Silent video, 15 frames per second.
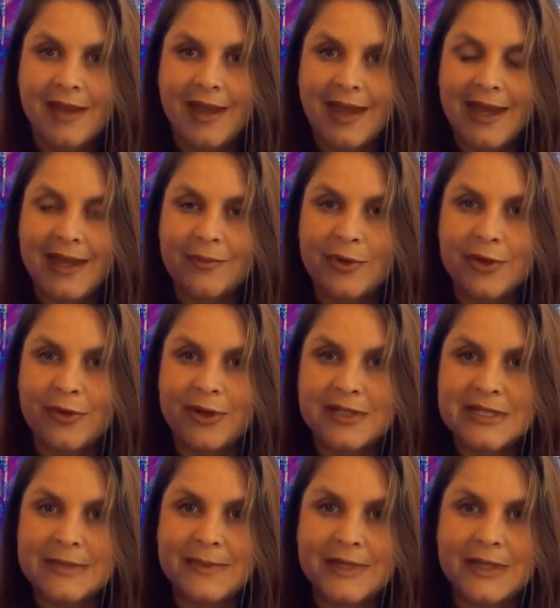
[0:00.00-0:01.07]
and we're going
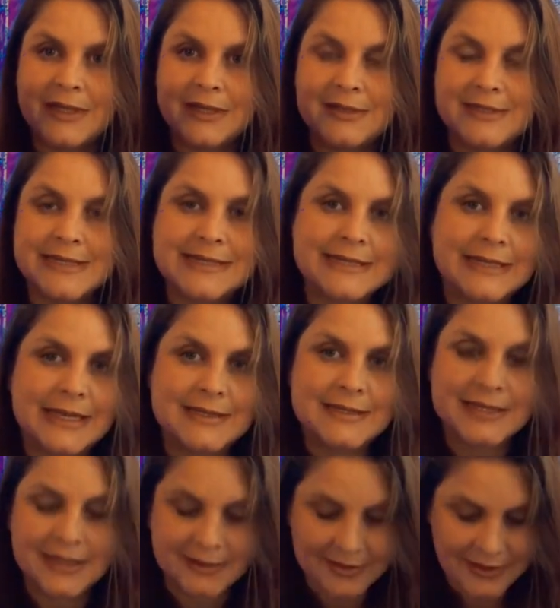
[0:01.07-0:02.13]
to be
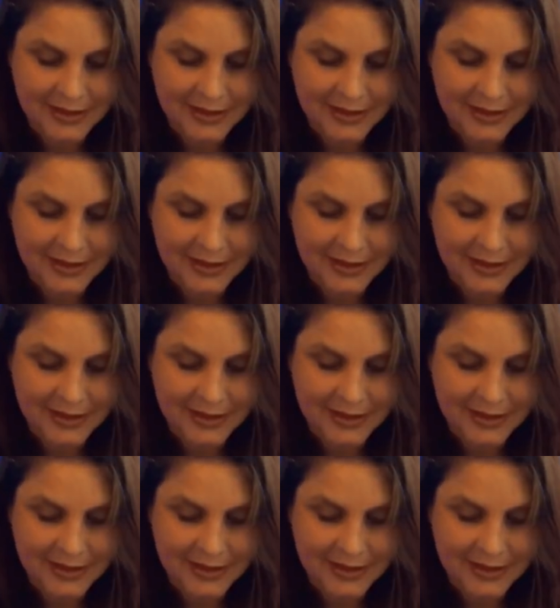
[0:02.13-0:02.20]
discussing the